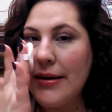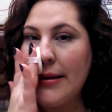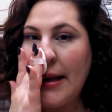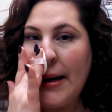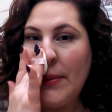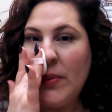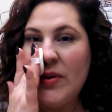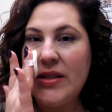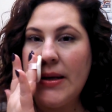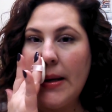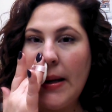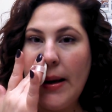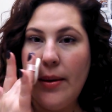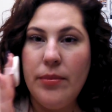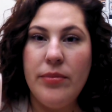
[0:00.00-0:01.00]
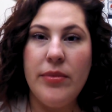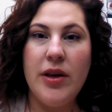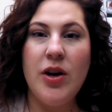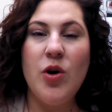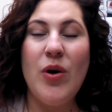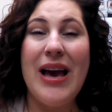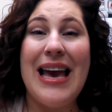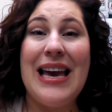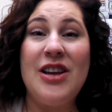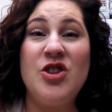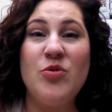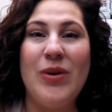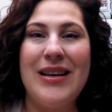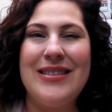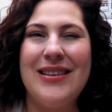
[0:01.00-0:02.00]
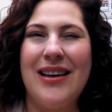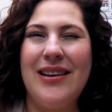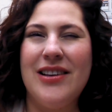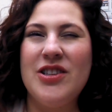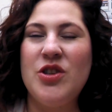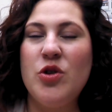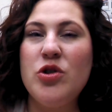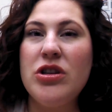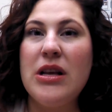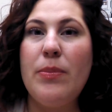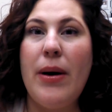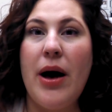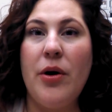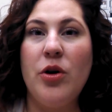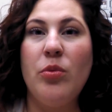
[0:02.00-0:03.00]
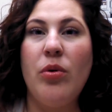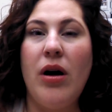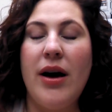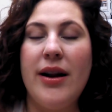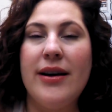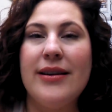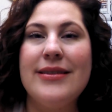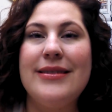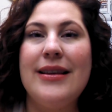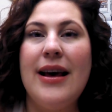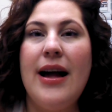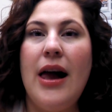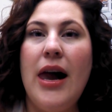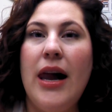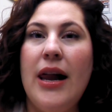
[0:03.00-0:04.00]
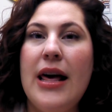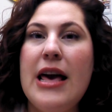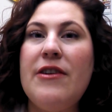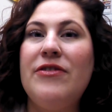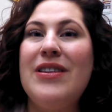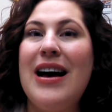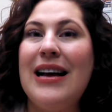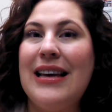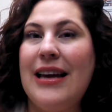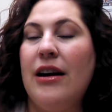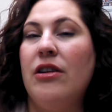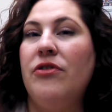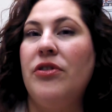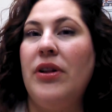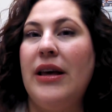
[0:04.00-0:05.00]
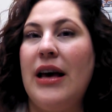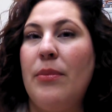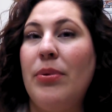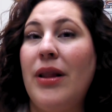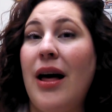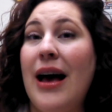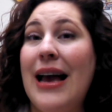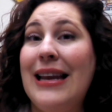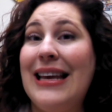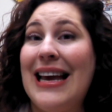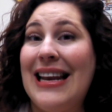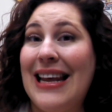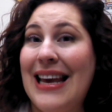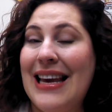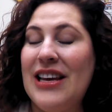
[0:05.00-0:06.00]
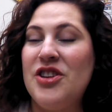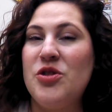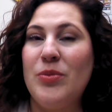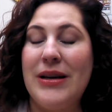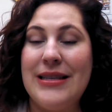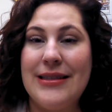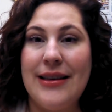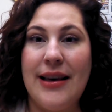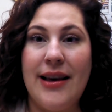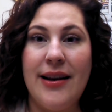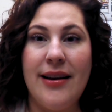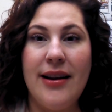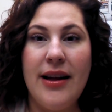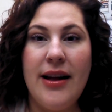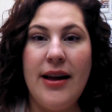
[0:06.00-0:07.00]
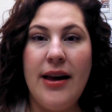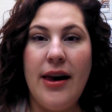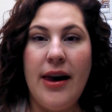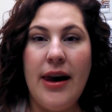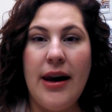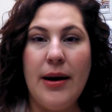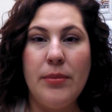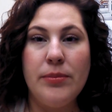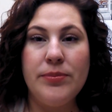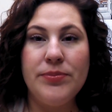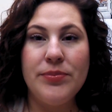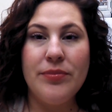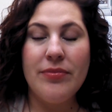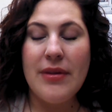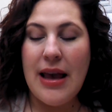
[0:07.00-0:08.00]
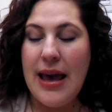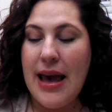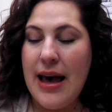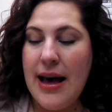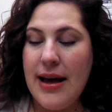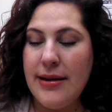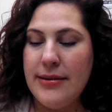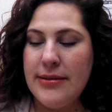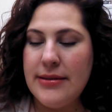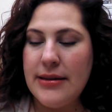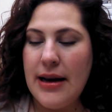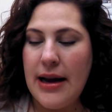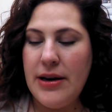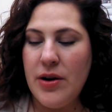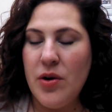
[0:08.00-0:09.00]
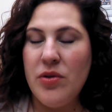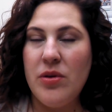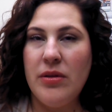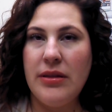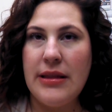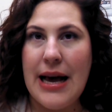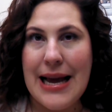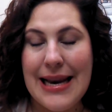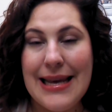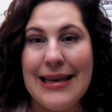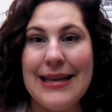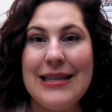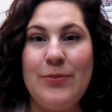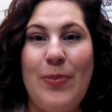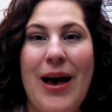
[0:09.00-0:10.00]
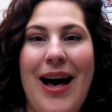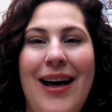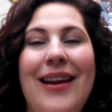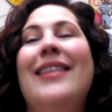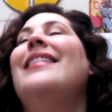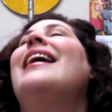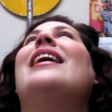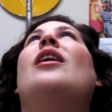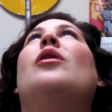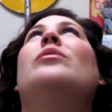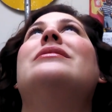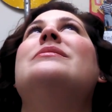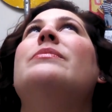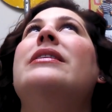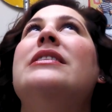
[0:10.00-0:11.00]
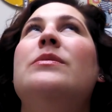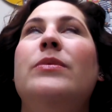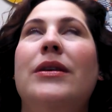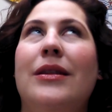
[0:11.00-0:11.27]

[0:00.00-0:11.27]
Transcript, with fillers: that it was going to, you know, age my skin, because usually powder products, if not carefully applied, can age my skin. Um, and I know the lighting is bad and that always makes